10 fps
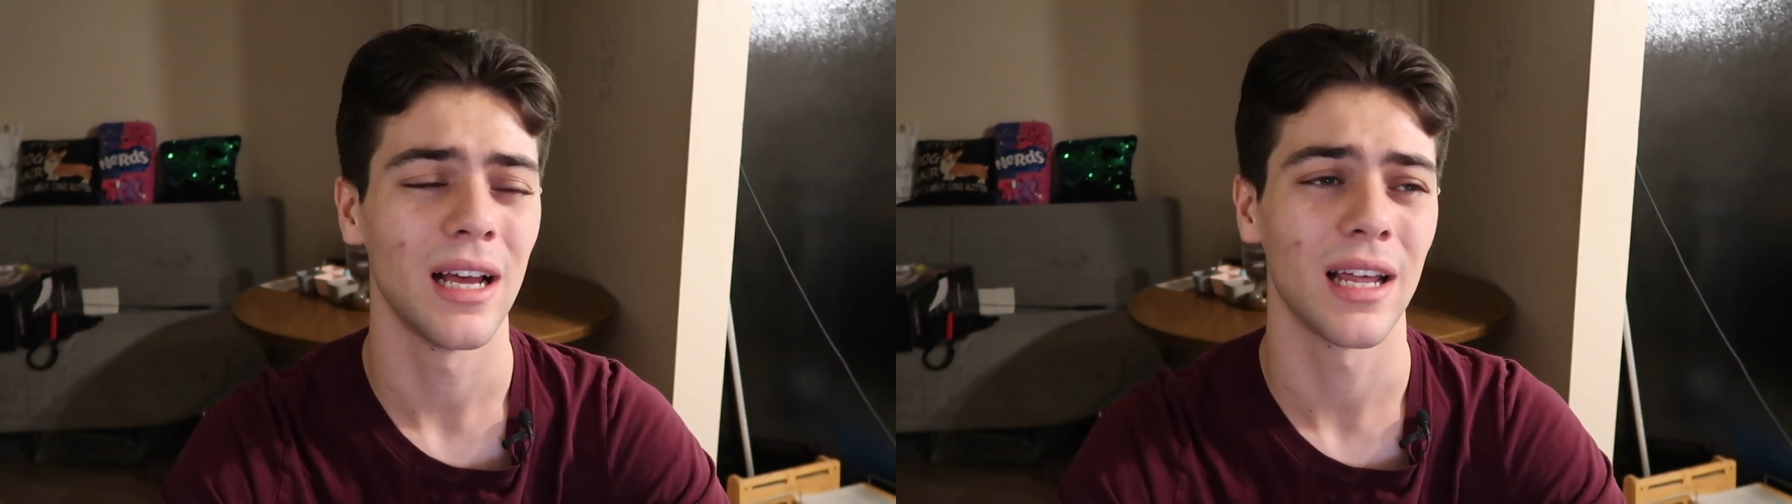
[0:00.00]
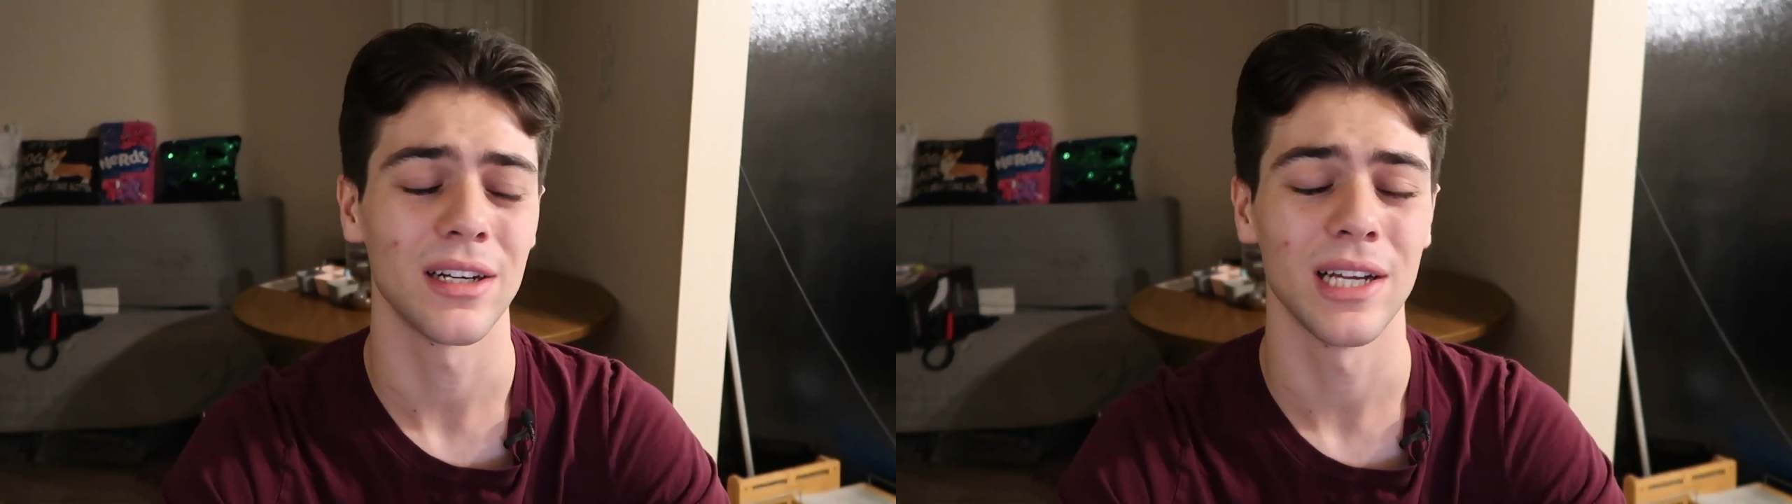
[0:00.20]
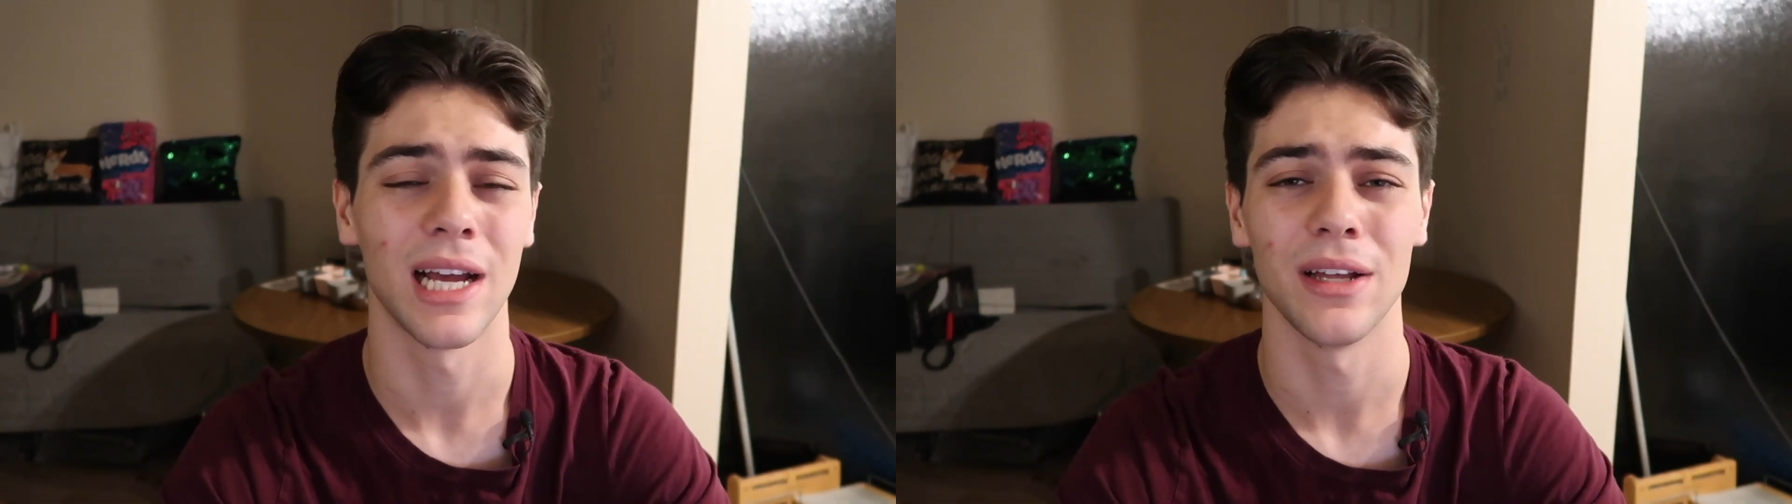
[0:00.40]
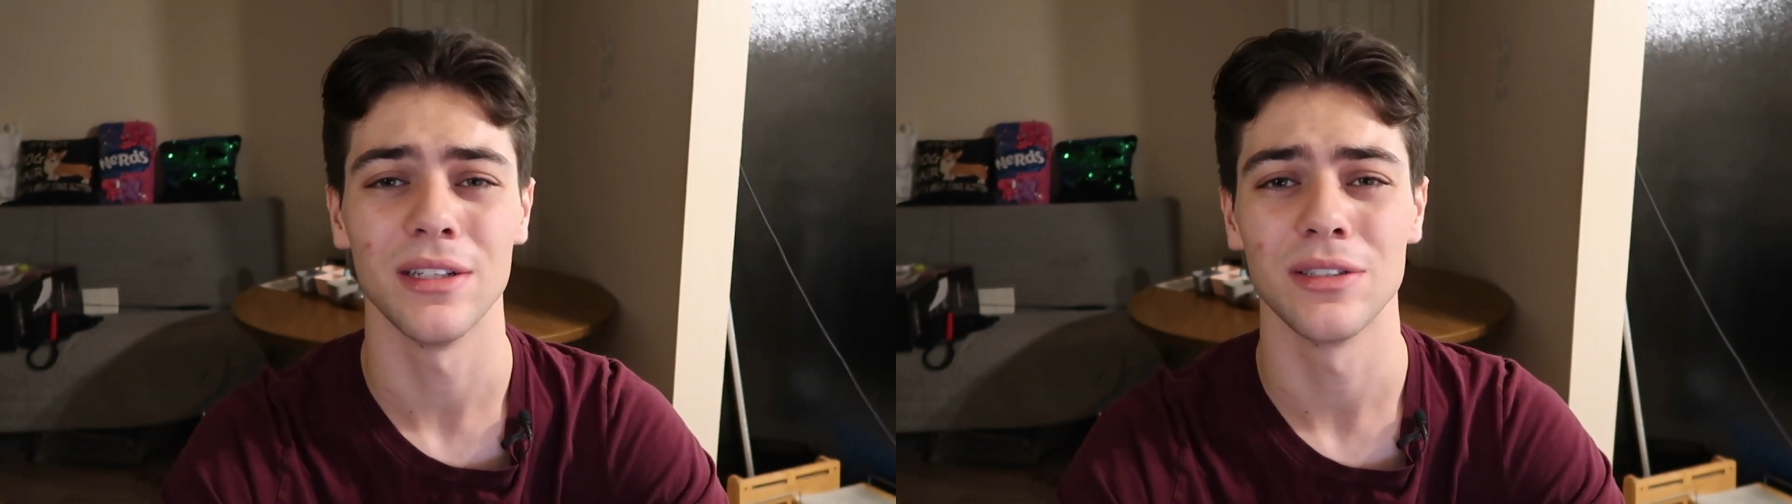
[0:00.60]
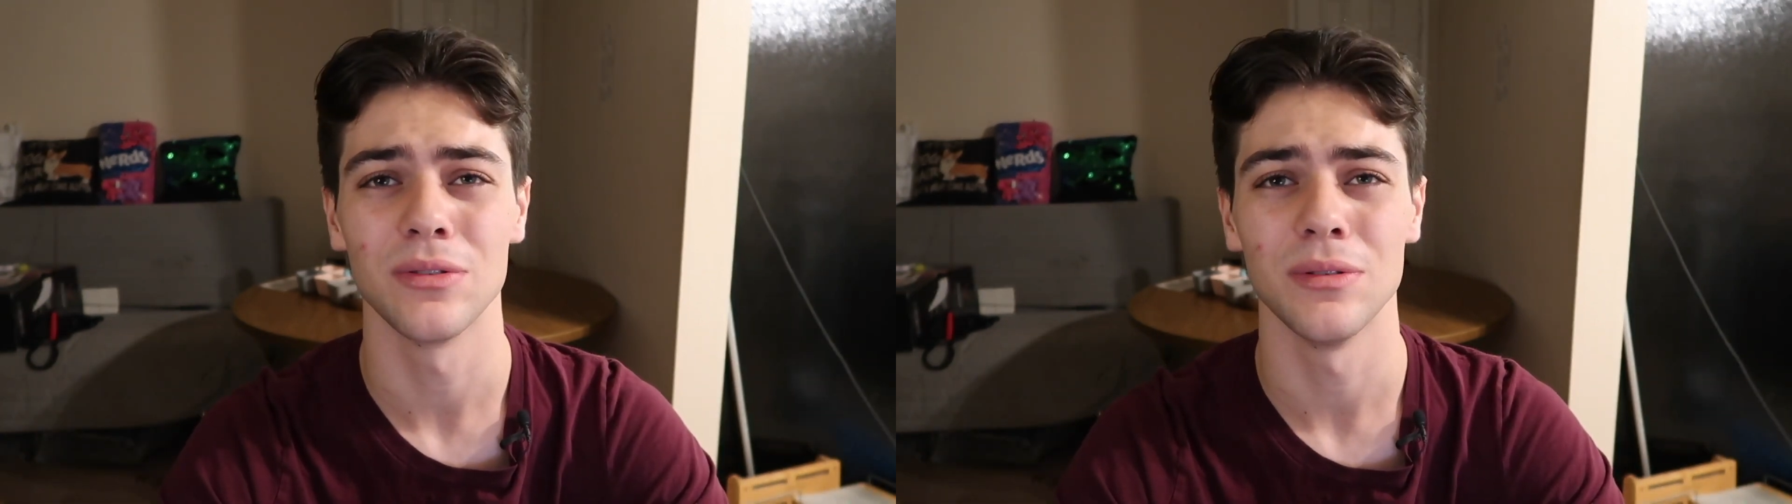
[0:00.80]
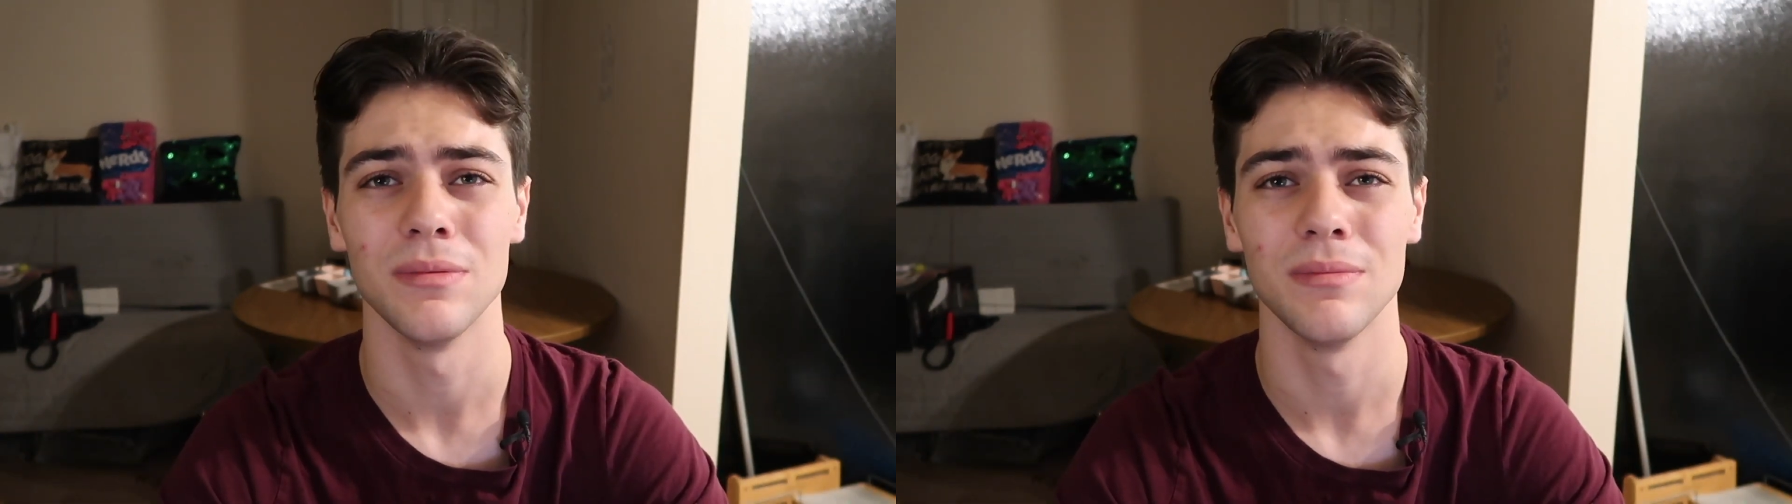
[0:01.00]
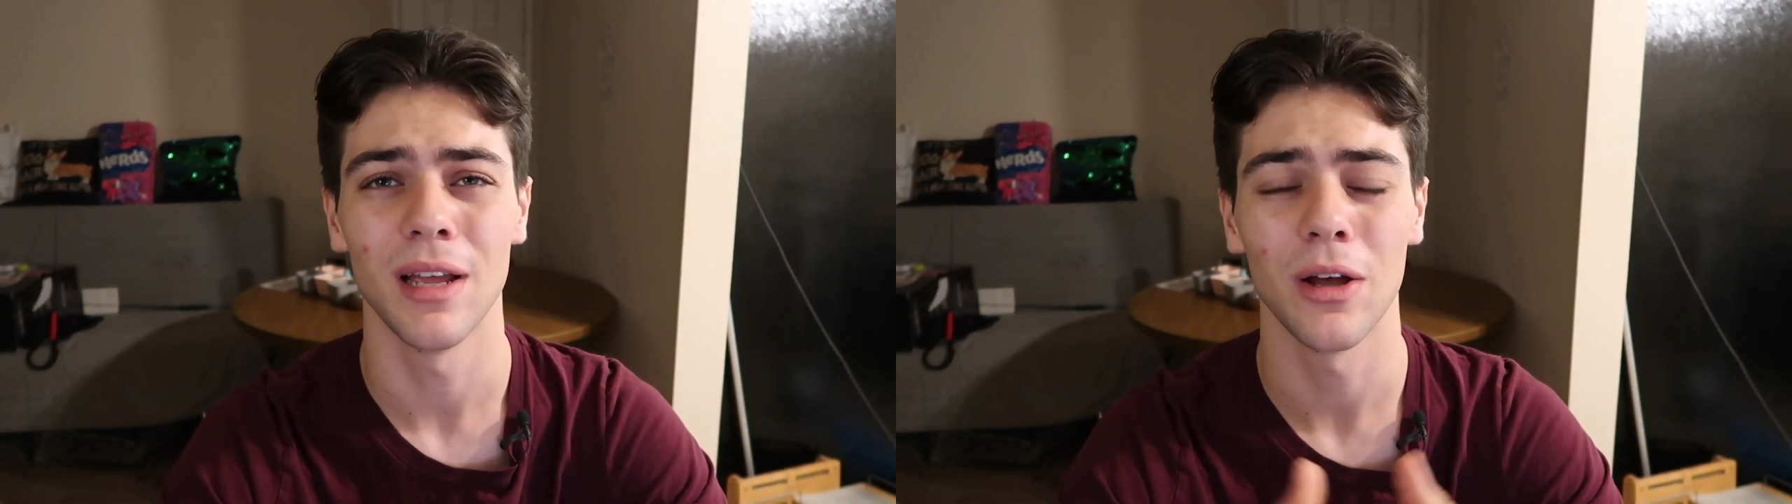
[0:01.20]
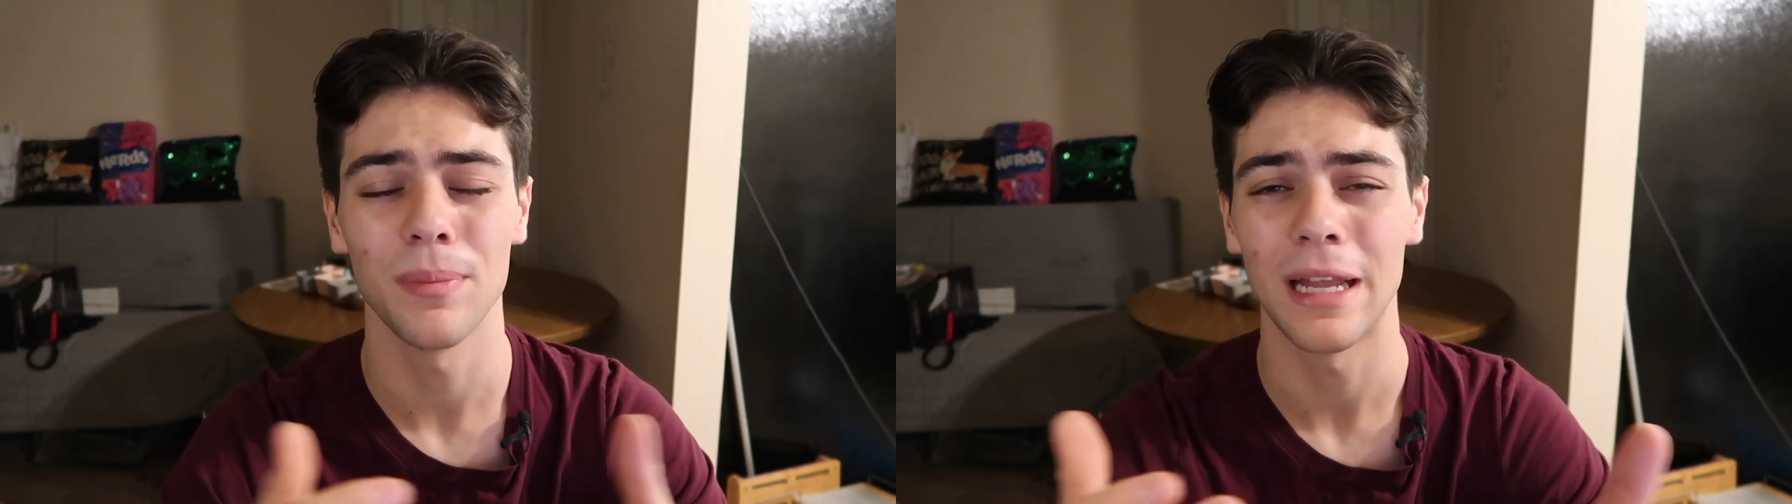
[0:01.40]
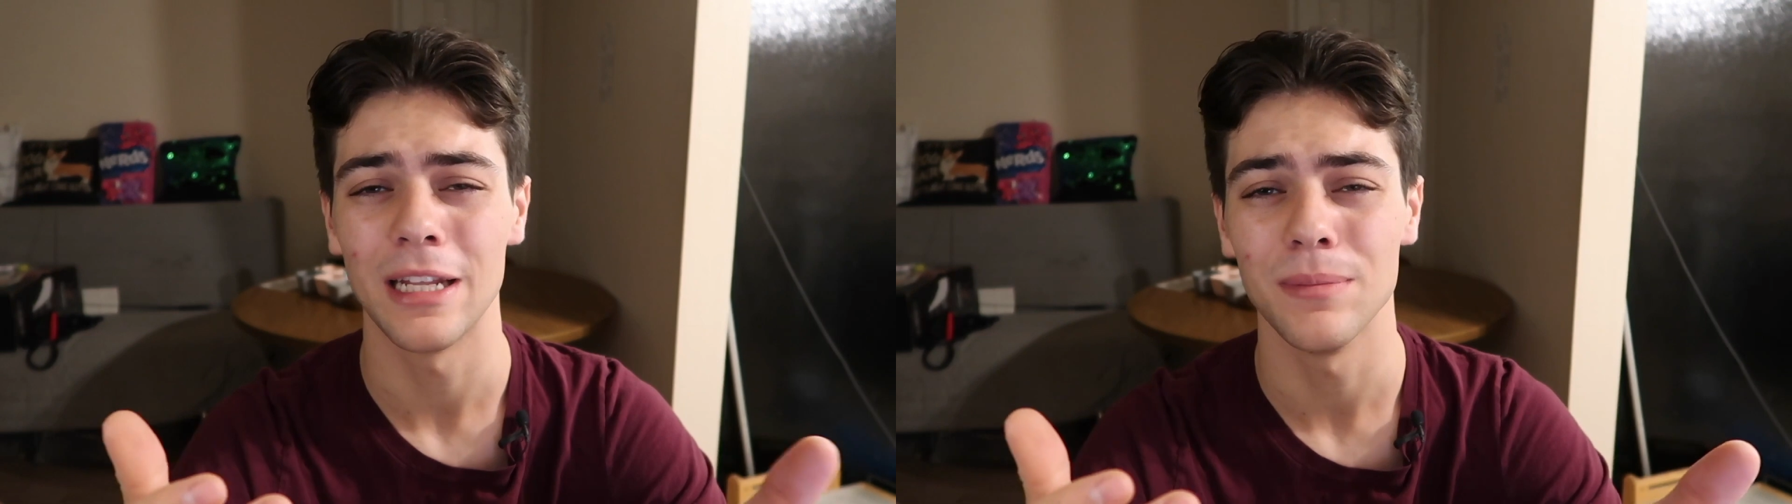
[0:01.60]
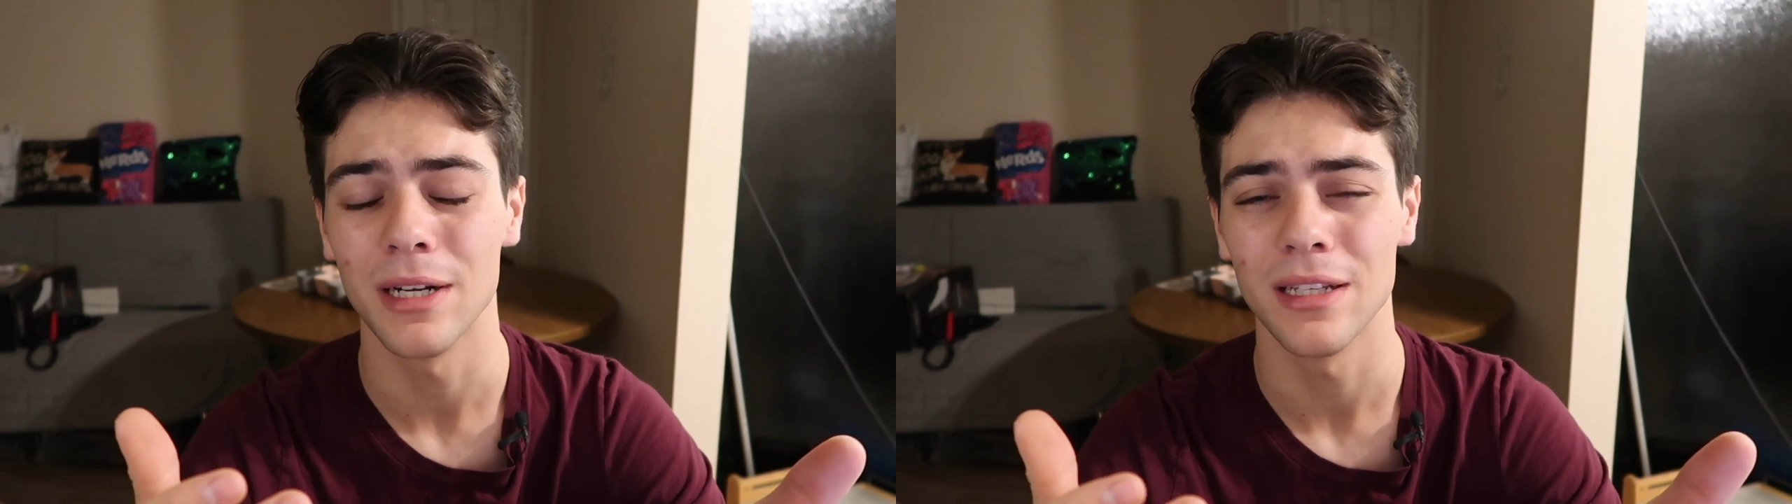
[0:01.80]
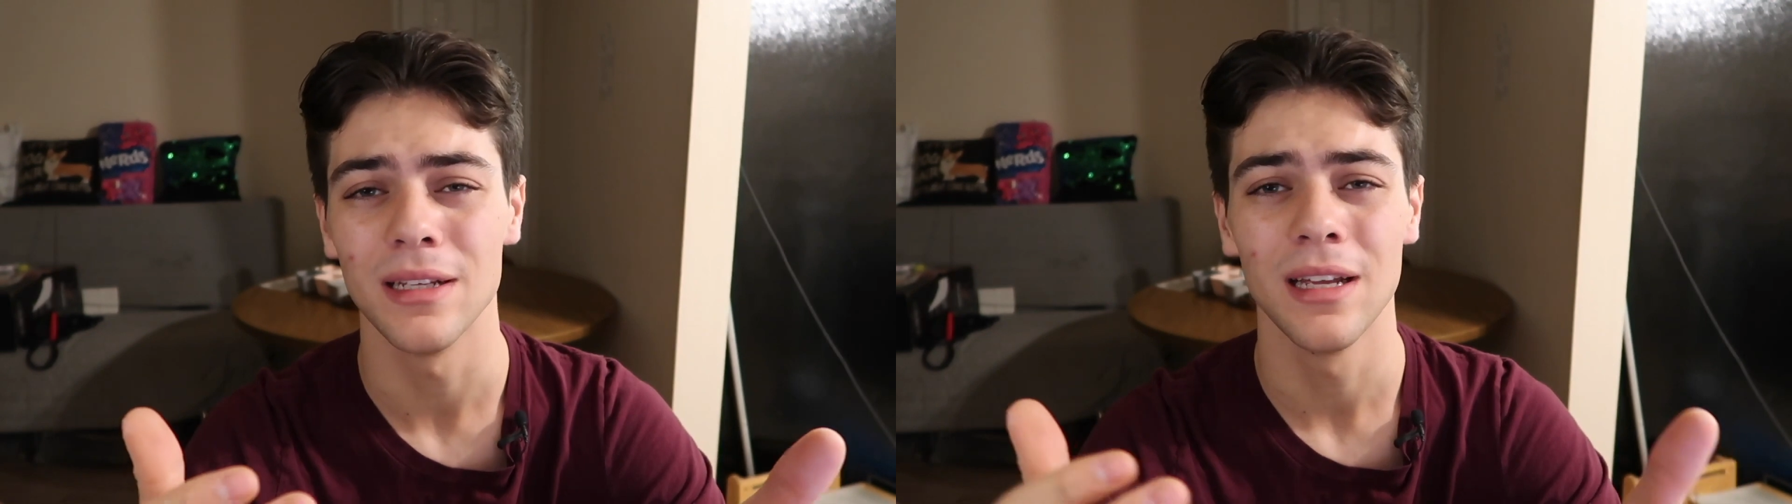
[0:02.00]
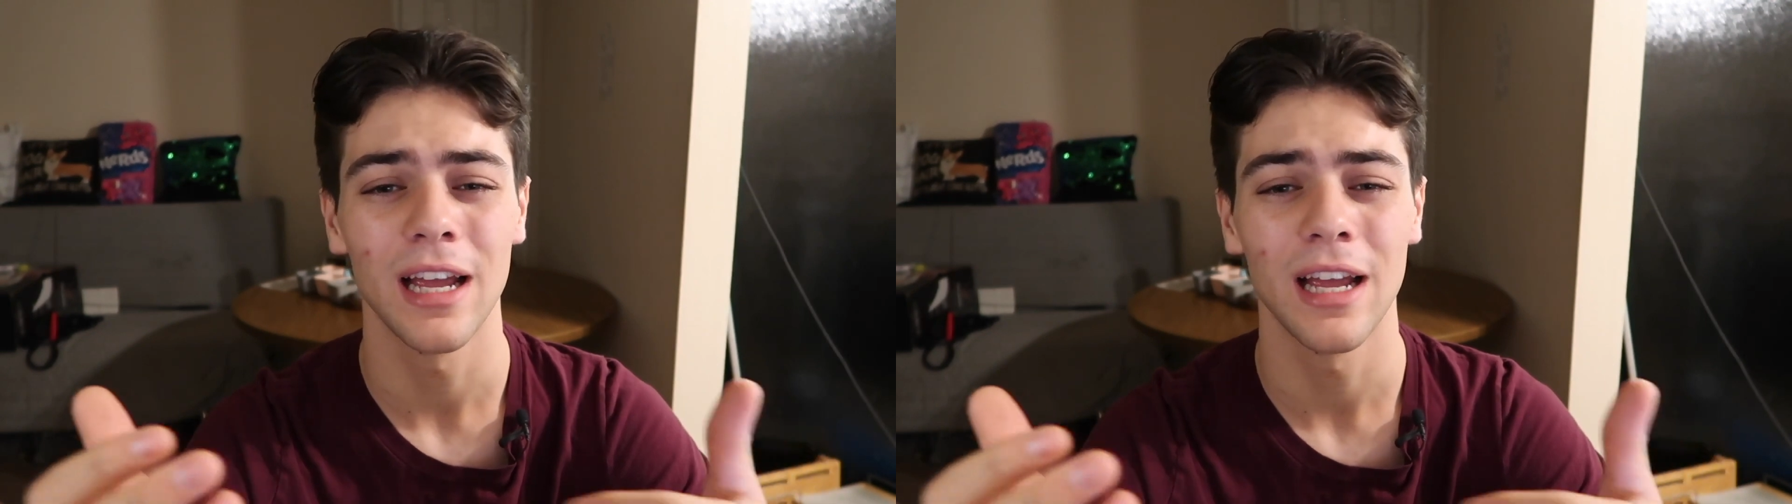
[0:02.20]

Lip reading: I don't know how this would help anybody